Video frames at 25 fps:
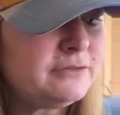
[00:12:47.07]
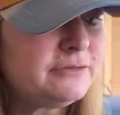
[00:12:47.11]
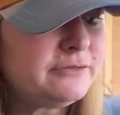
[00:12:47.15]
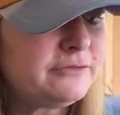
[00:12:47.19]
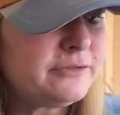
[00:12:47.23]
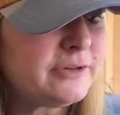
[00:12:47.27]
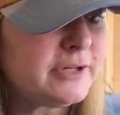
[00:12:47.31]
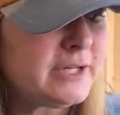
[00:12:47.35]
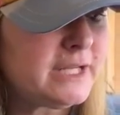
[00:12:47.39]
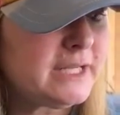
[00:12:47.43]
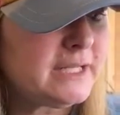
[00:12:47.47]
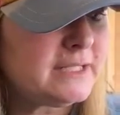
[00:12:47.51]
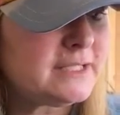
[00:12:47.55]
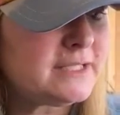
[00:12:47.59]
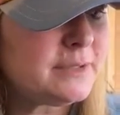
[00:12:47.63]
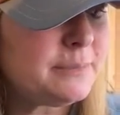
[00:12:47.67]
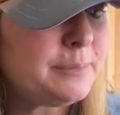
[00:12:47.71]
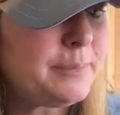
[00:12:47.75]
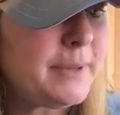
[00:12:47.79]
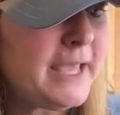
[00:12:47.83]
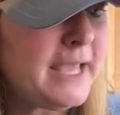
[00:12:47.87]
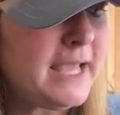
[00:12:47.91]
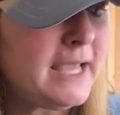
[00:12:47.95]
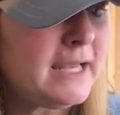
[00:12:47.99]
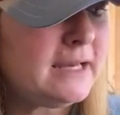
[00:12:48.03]
free to
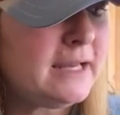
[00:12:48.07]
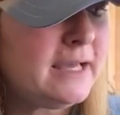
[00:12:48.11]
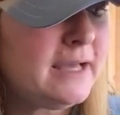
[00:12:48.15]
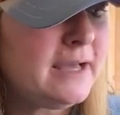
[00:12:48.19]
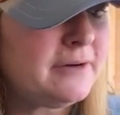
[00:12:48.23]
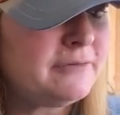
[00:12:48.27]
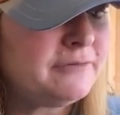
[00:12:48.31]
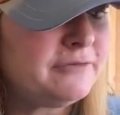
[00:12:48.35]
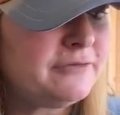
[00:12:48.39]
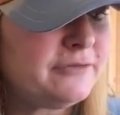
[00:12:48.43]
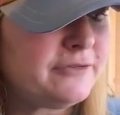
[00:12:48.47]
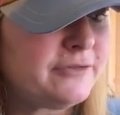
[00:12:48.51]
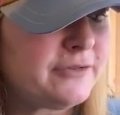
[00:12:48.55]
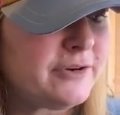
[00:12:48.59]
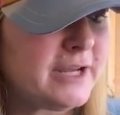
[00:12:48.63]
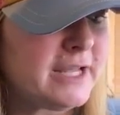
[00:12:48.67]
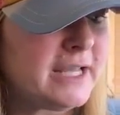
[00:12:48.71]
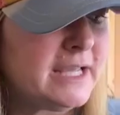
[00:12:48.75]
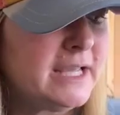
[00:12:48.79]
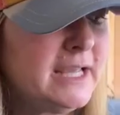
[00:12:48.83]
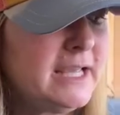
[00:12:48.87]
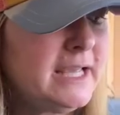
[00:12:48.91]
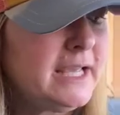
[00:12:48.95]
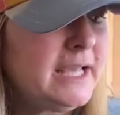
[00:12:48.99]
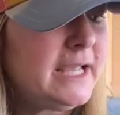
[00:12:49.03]
paint
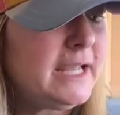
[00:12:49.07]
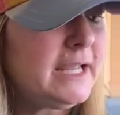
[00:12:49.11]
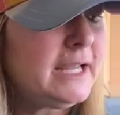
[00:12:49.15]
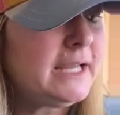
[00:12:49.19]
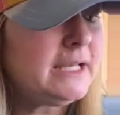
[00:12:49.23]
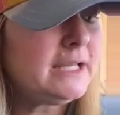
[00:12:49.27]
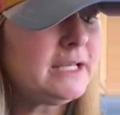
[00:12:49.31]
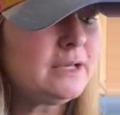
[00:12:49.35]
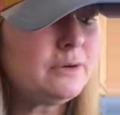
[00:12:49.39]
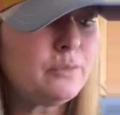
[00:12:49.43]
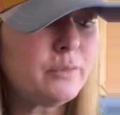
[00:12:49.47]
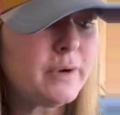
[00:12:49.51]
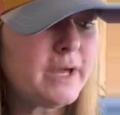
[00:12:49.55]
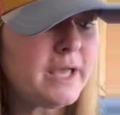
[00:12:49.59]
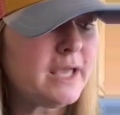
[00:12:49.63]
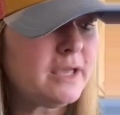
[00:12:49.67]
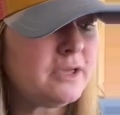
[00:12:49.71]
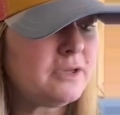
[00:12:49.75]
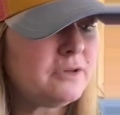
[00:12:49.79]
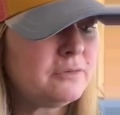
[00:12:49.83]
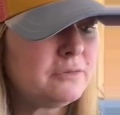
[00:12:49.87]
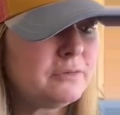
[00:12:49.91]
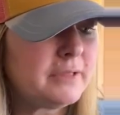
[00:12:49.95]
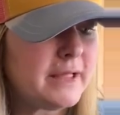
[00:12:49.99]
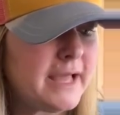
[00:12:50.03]
Humphrey any way
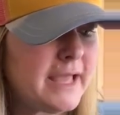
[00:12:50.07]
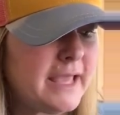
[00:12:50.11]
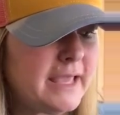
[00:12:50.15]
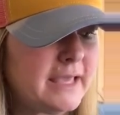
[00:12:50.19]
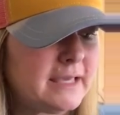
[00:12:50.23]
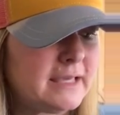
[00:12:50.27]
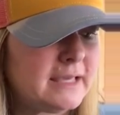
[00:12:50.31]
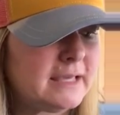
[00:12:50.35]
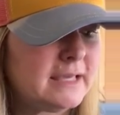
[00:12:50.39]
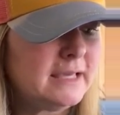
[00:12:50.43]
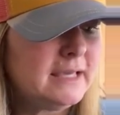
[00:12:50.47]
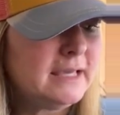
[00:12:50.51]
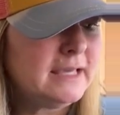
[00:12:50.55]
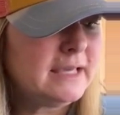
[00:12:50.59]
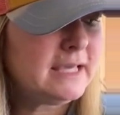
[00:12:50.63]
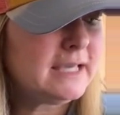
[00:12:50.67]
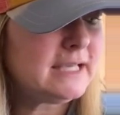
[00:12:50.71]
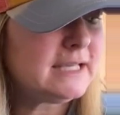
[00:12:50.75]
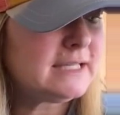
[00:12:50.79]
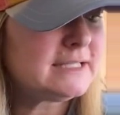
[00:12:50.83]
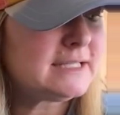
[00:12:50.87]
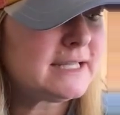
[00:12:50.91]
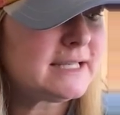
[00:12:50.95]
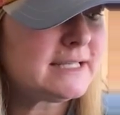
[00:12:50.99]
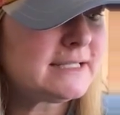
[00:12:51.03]
you like.
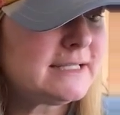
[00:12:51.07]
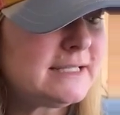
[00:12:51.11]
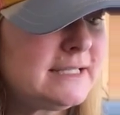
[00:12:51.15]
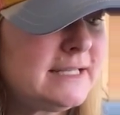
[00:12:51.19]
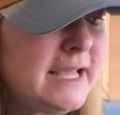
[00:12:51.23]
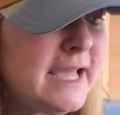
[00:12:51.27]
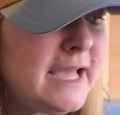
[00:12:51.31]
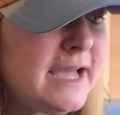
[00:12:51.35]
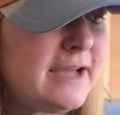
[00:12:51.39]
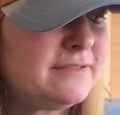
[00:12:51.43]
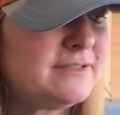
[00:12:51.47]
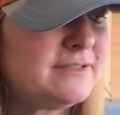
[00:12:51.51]
He doesn't